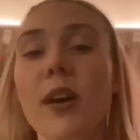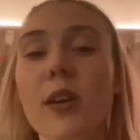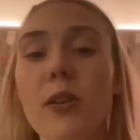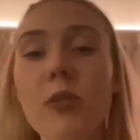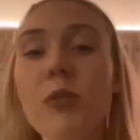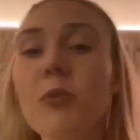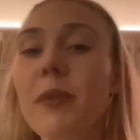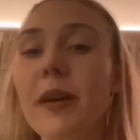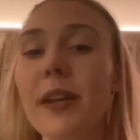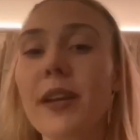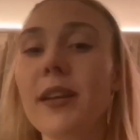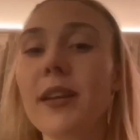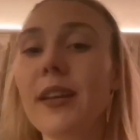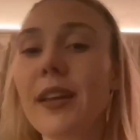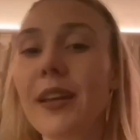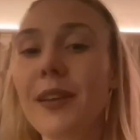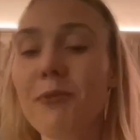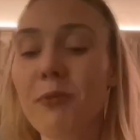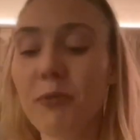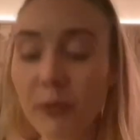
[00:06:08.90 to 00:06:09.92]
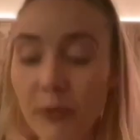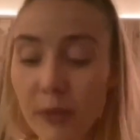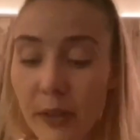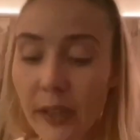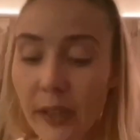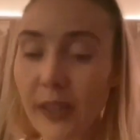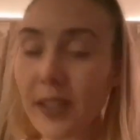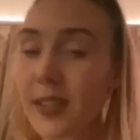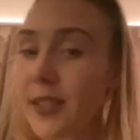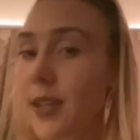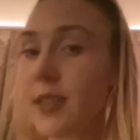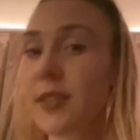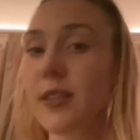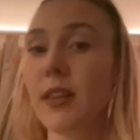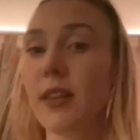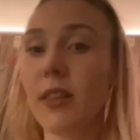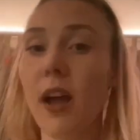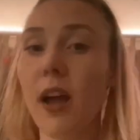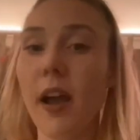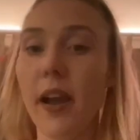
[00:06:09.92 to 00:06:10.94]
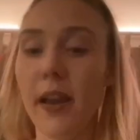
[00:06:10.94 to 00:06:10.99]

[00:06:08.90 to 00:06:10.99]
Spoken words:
but it really does a lot.